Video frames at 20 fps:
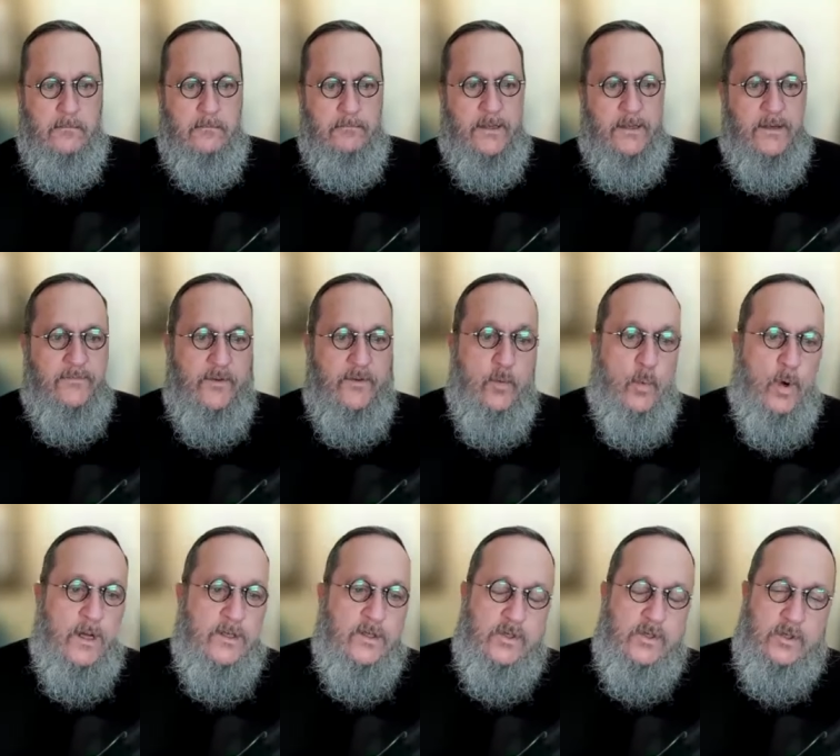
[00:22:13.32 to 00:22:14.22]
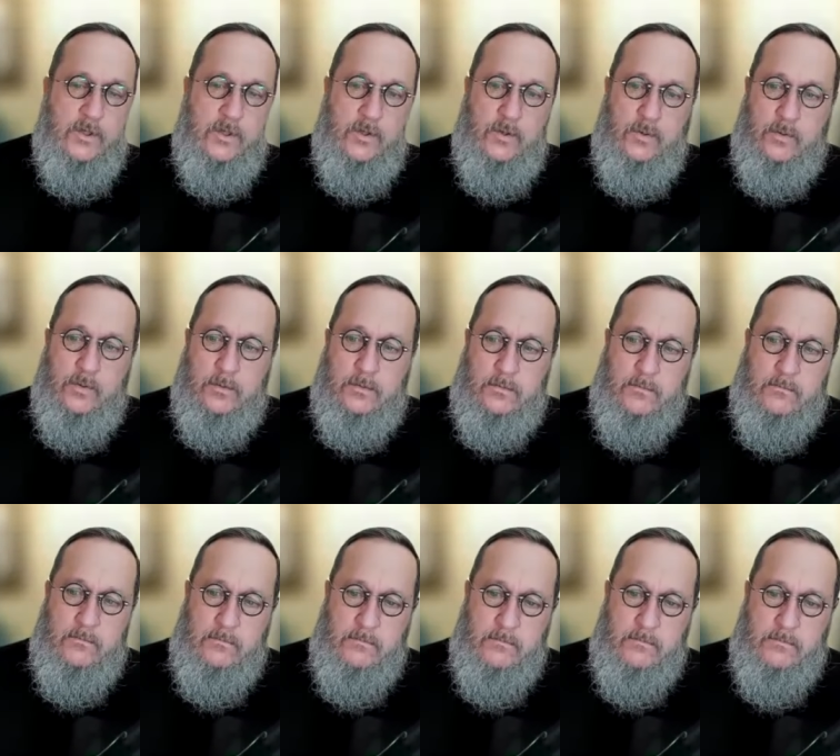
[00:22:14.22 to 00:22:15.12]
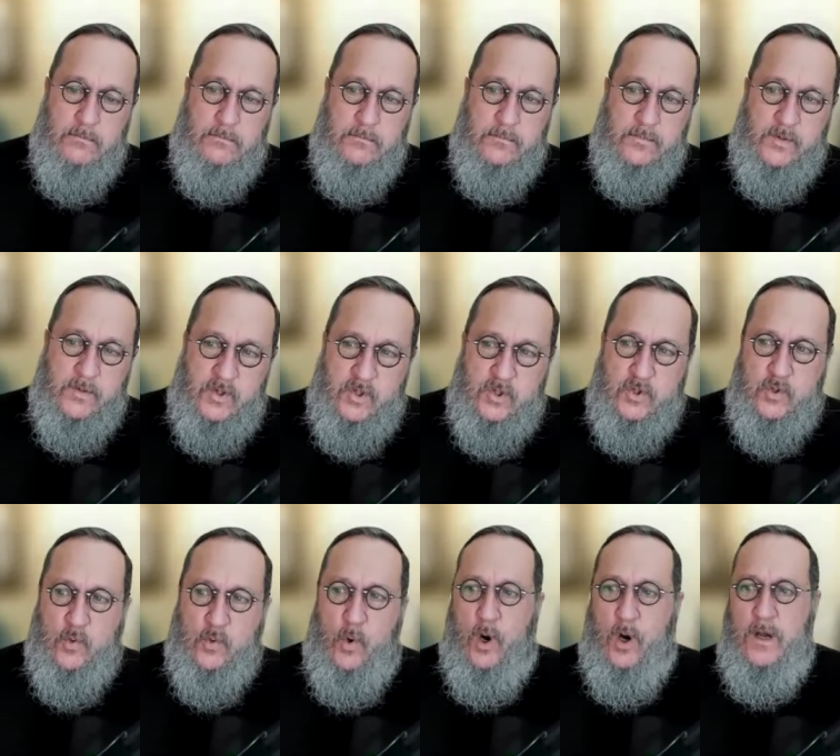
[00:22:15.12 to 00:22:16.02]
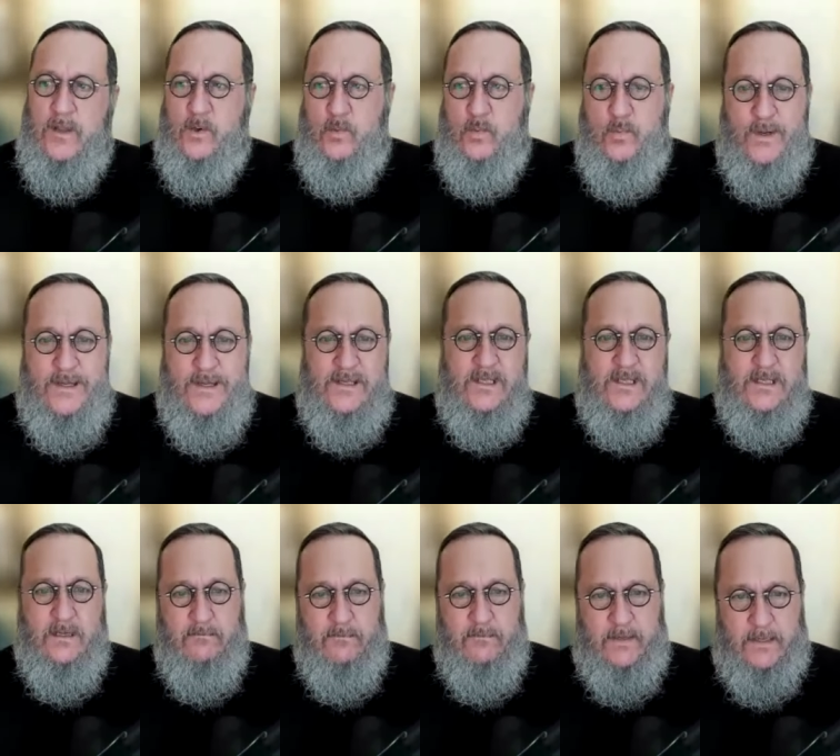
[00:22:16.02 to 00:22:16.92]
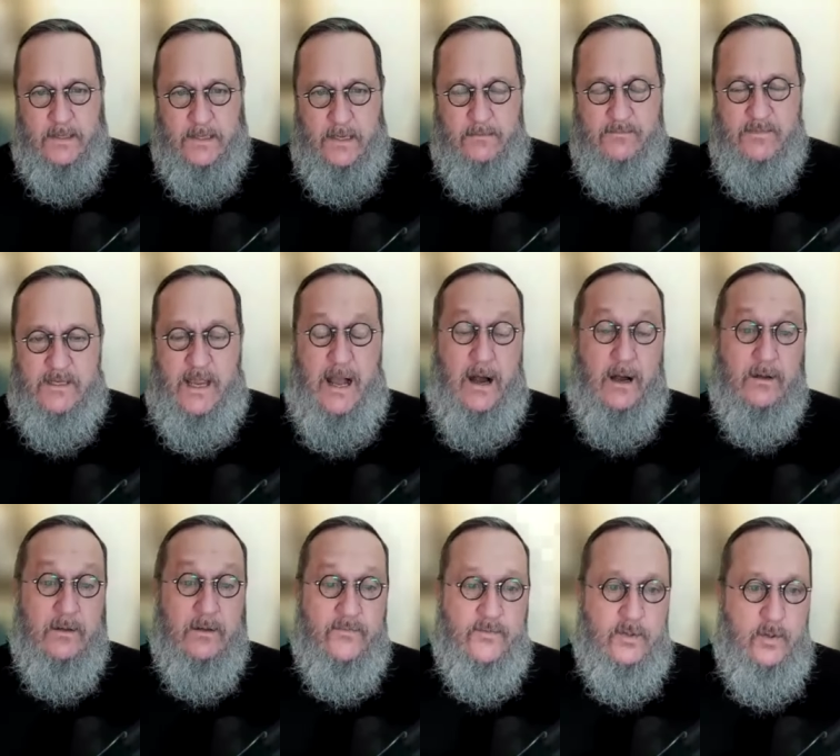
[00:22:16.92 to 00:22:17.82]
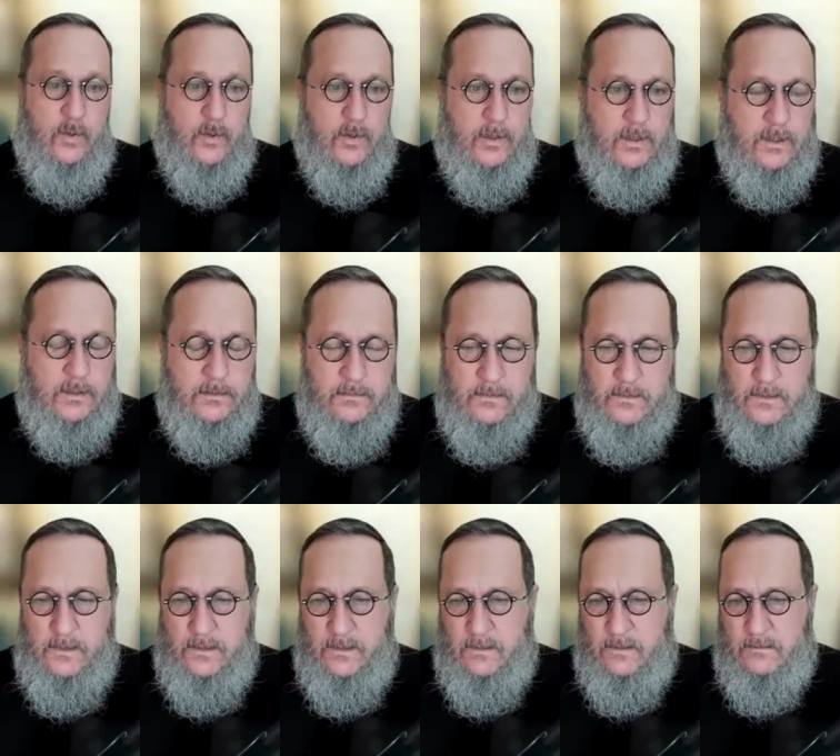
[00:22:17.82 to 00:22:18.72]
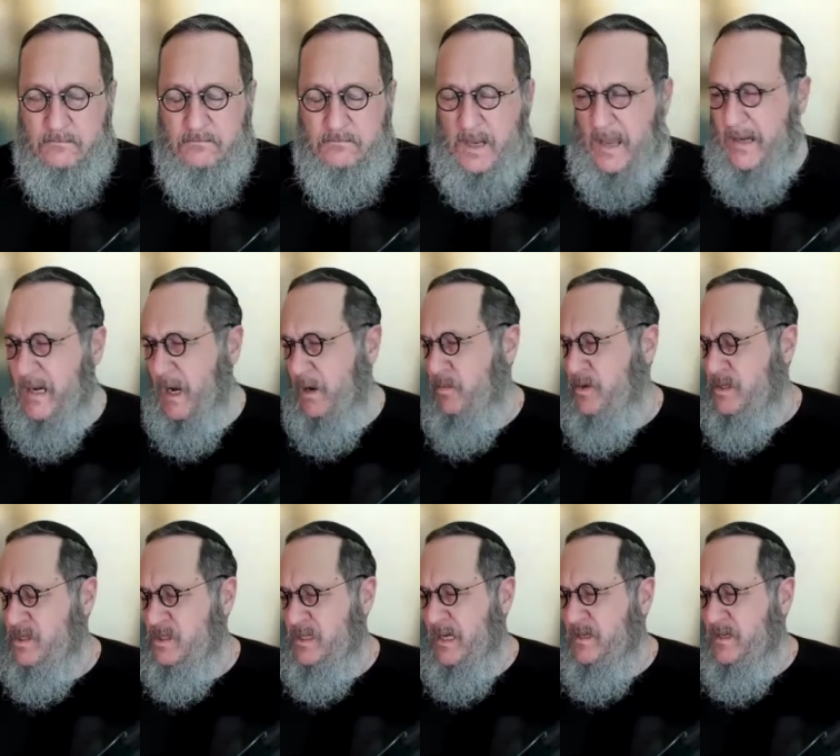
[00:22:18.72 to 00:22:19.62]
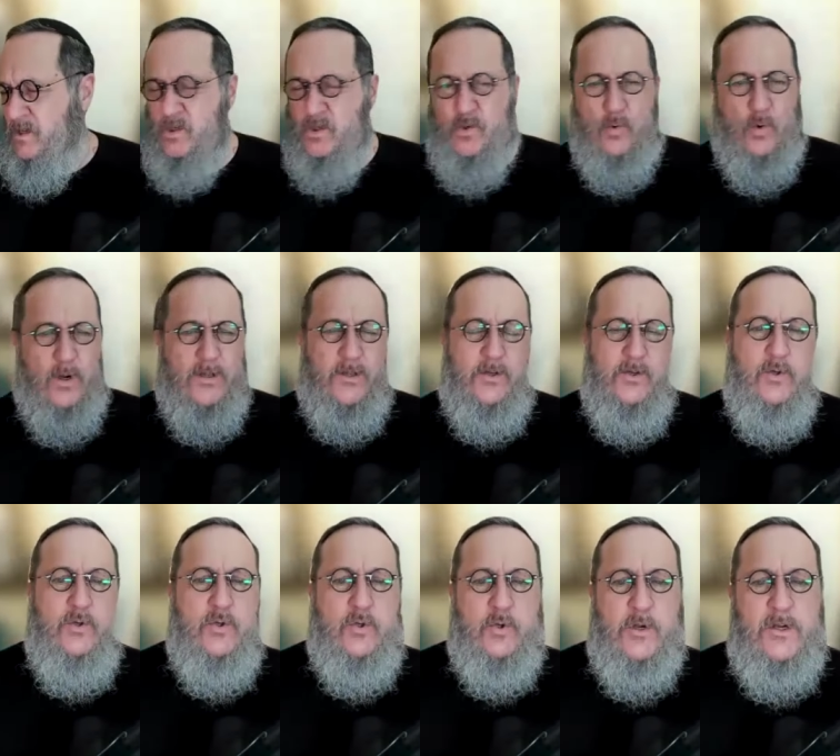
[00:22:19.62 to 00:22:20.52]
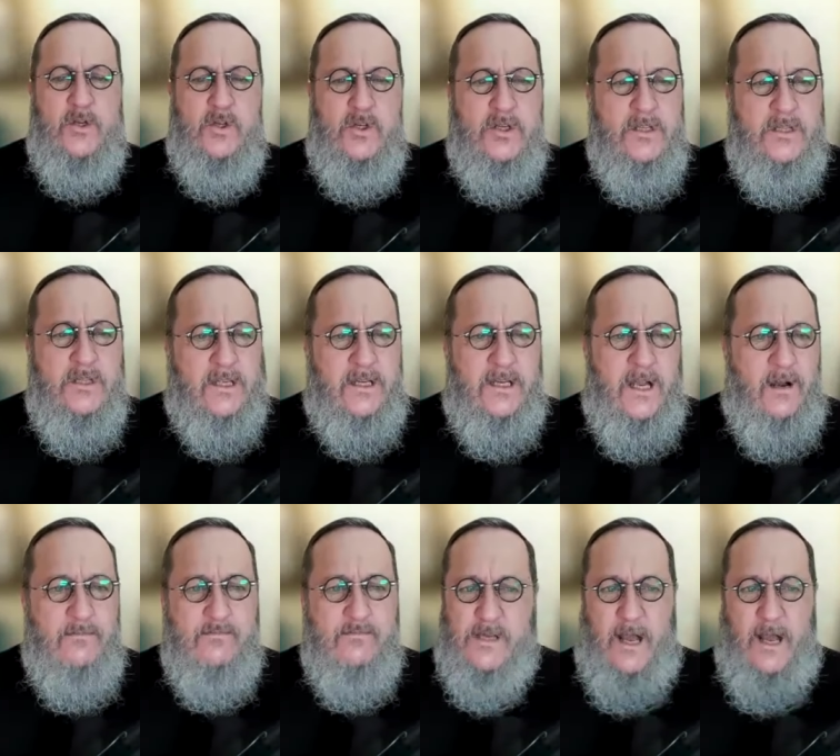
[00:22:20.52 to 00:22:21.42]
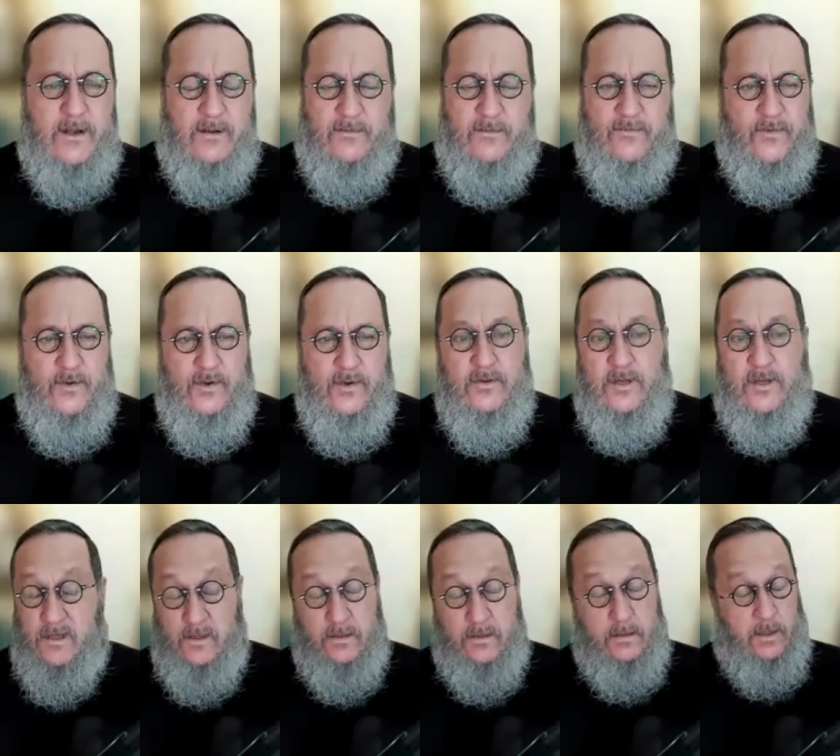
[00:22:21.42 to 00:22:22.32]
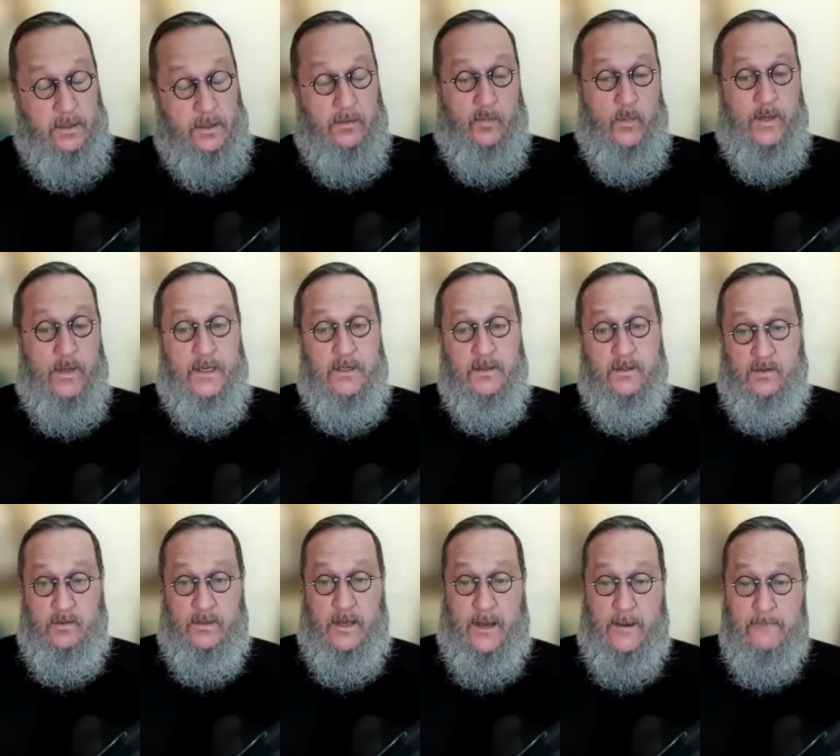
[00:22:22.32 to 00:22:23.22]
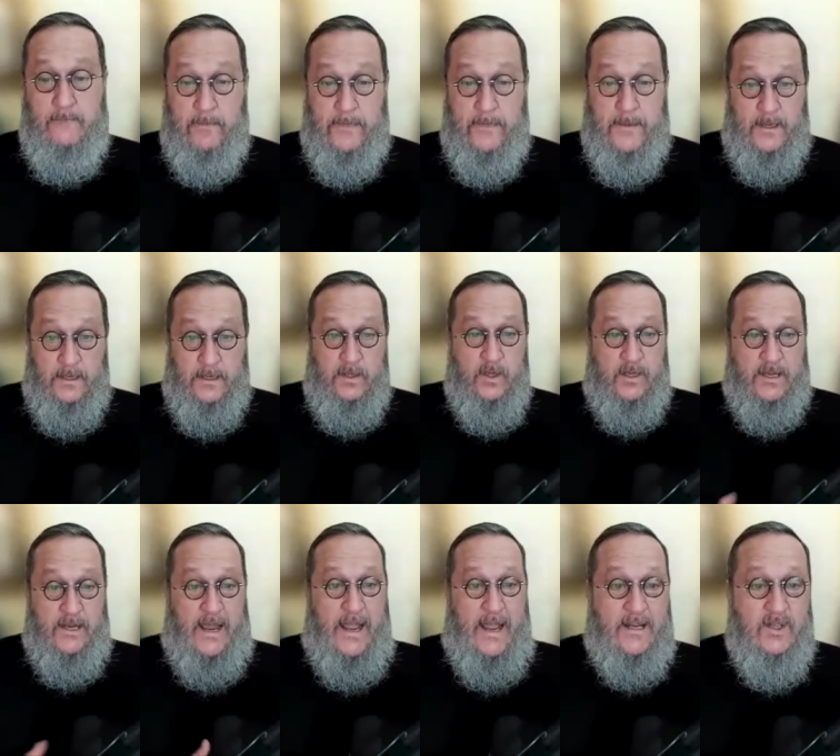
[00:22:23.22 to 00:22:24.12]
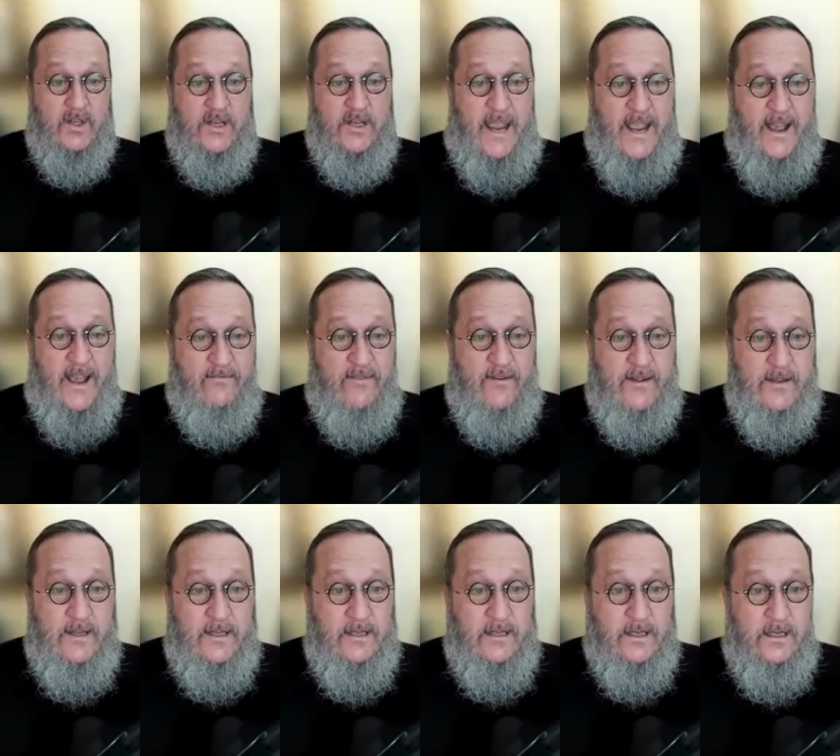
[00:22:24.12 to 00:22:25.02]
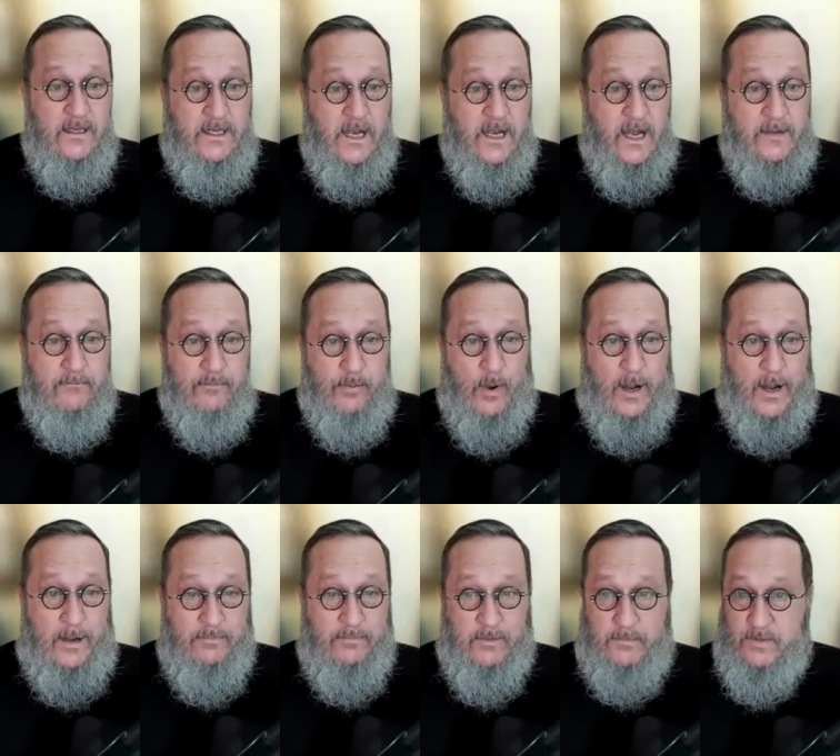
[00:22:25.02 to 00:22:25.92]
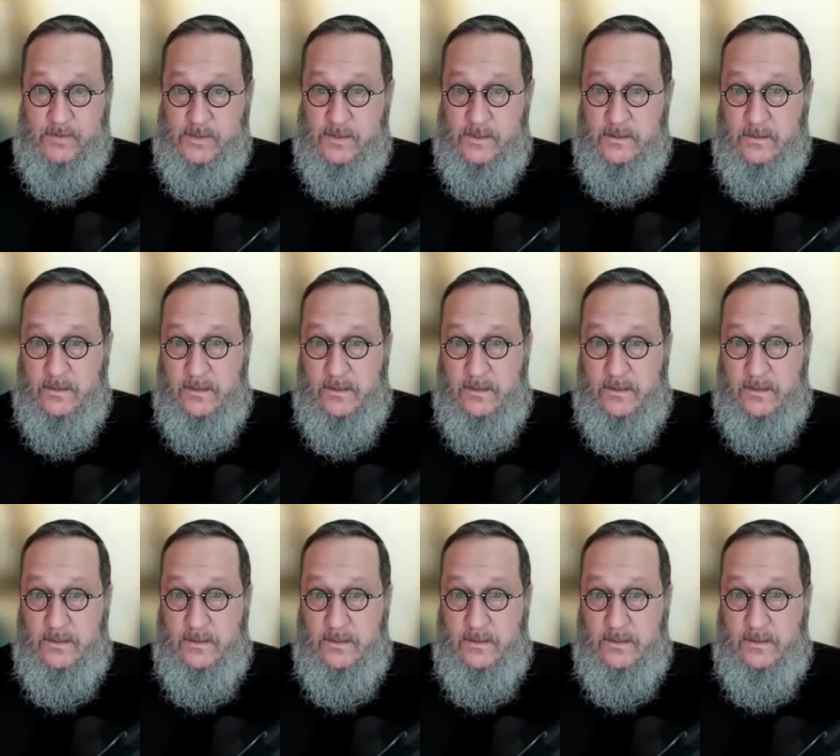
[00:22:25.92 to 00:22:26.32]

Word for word: But if you want to destroy the wisdom that comes out of Torah, like I would say, destroy the nutrition that comes out of food. Can you, you know we can do that? You can actually have gut problems